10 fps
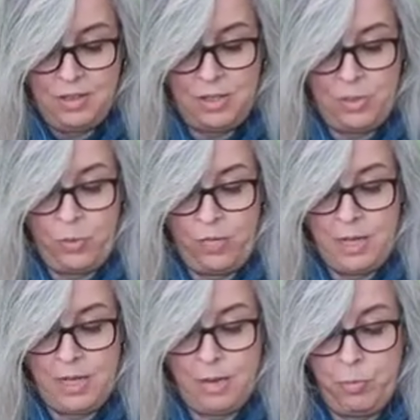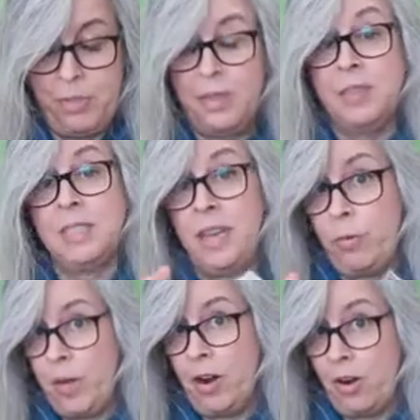So we've ended up with this. Now
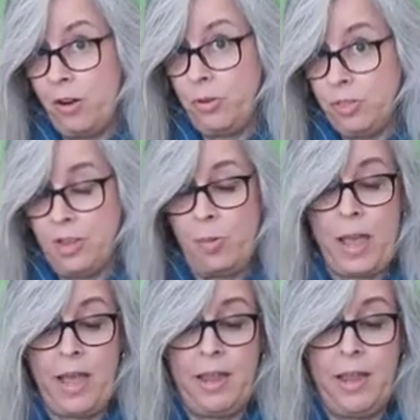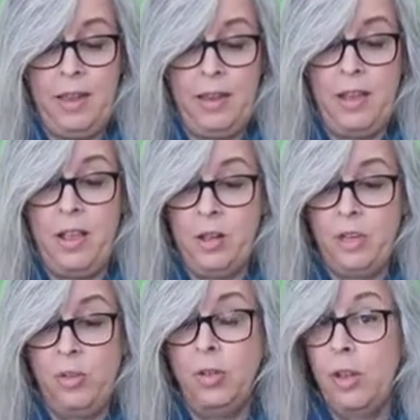we are going to go back and
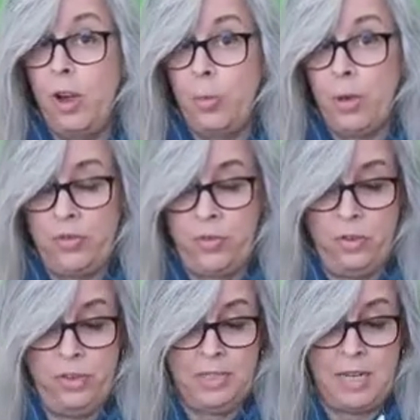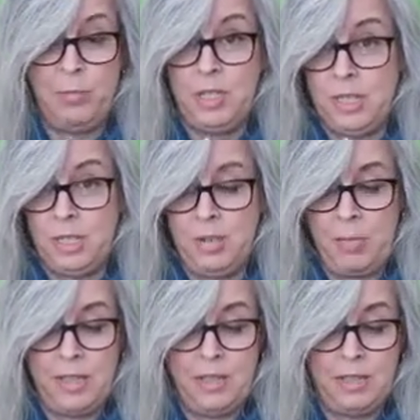do the long ways fold this time because it's going to
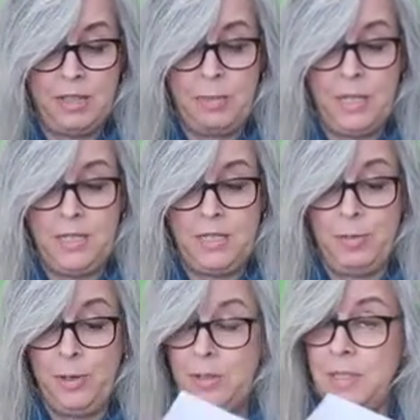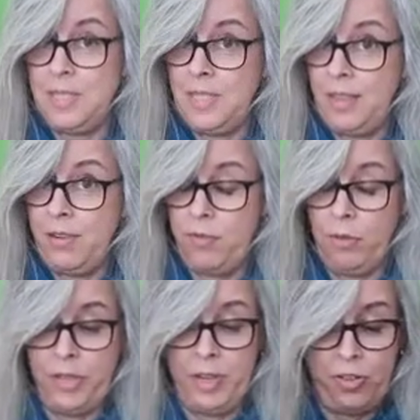make this a little bit easier, but you can see they
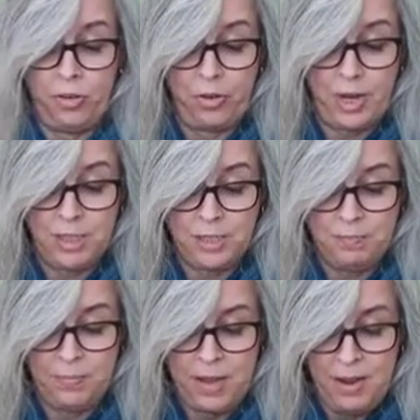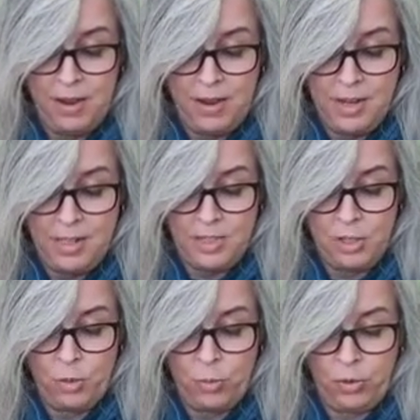fold the other direction.
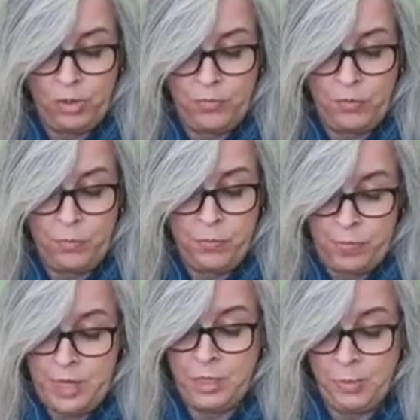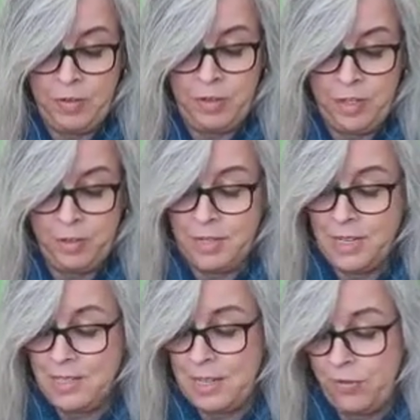So we're going to, because we've got those
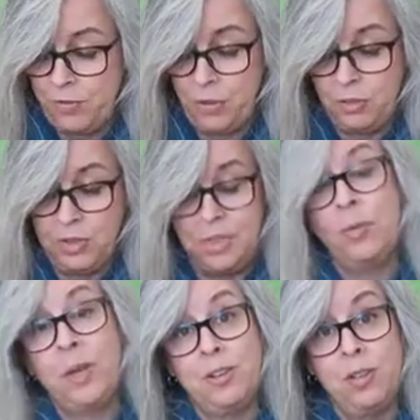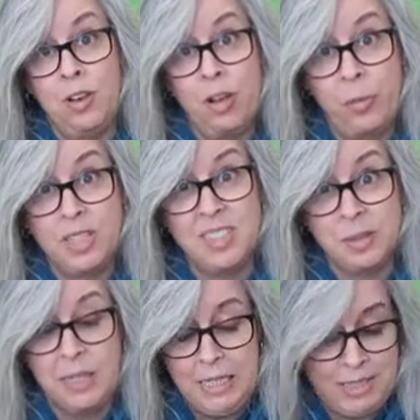nice tight folds, we can do the long ways a little
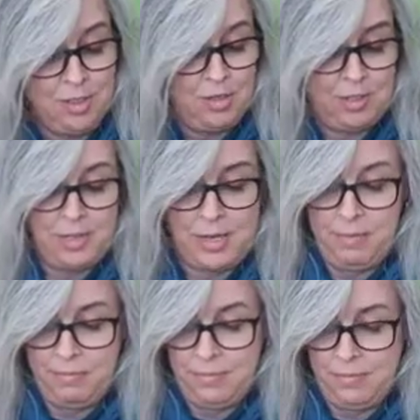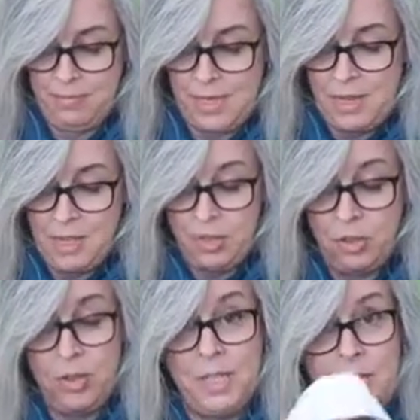bit easier this time. So
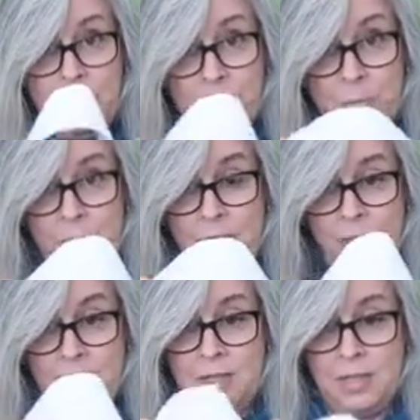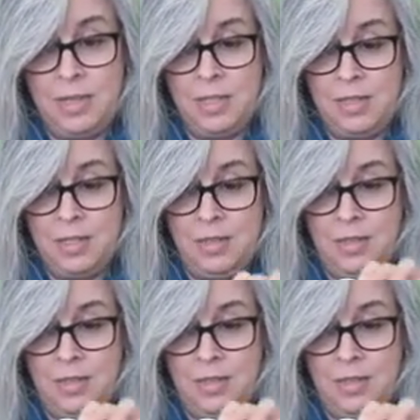you end up with this nice